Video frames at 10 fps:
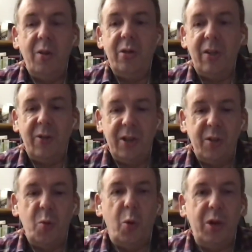knows,
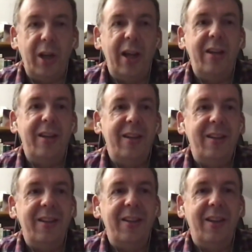ever since Watergate,
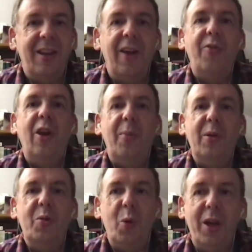the
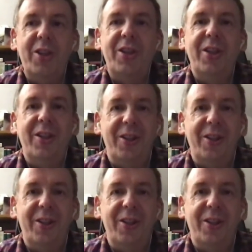cover-up is worse